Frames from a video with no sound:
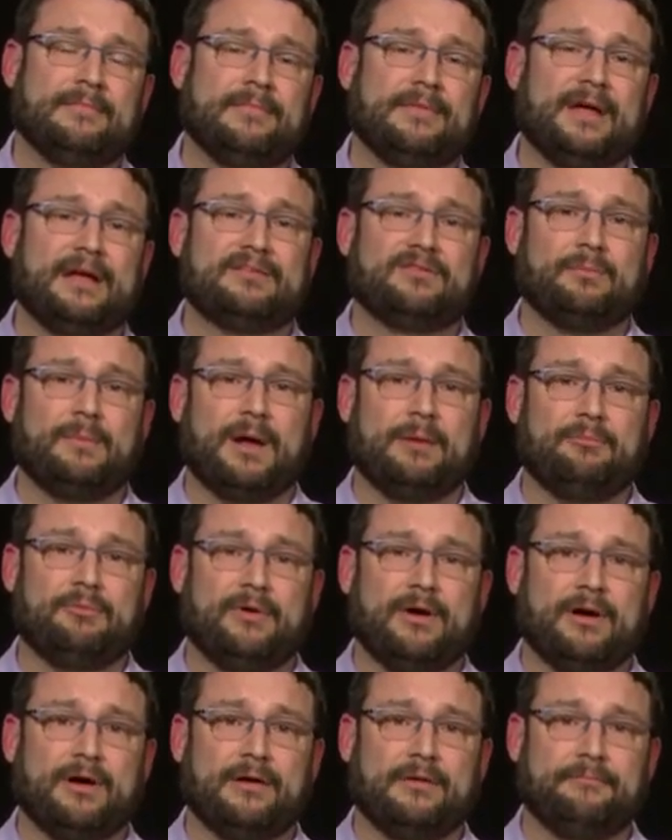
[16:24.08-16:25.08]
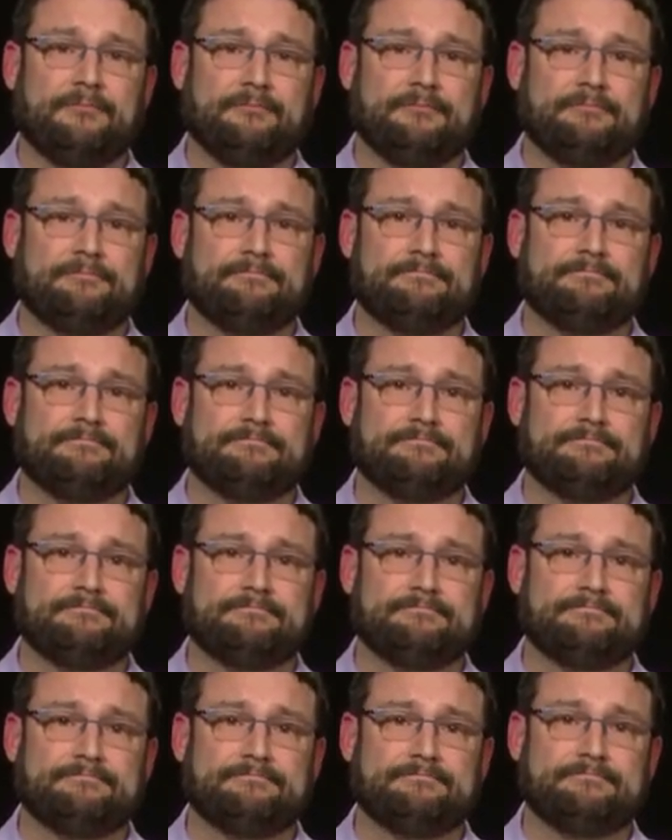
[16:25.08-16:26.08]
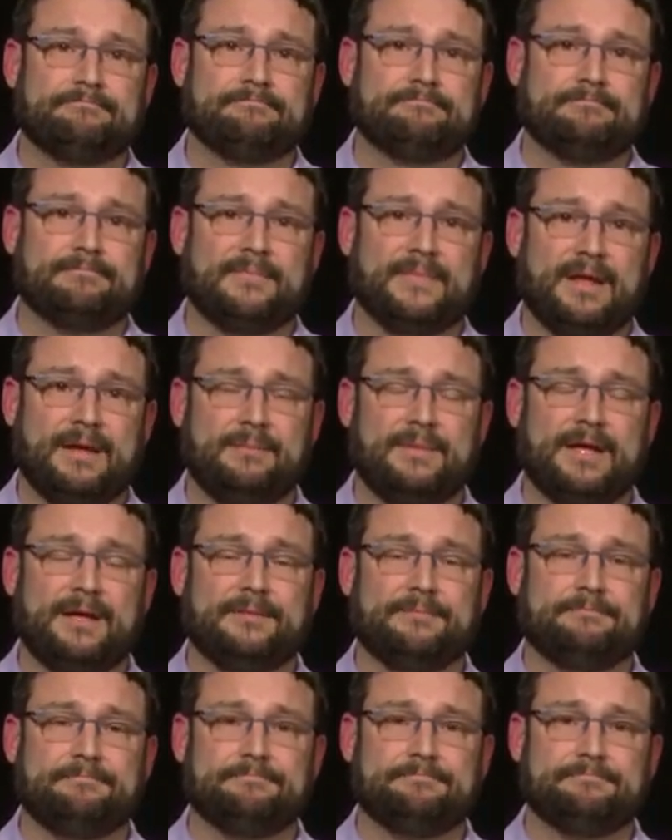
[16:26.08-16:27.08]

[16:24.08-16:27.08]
That's my prayer. Amen.